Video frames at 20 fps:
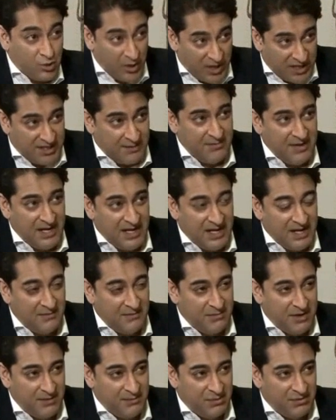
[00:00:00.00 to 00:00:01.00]
20
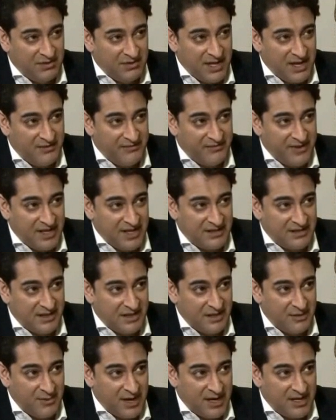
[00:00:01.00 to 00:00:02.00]
million people now
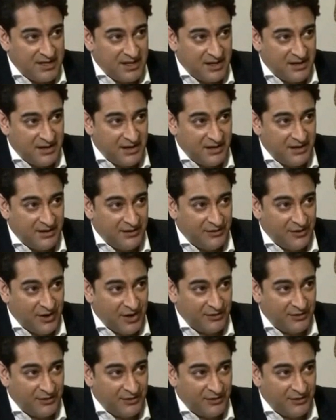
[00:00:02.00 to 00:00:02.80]
facing humanitarian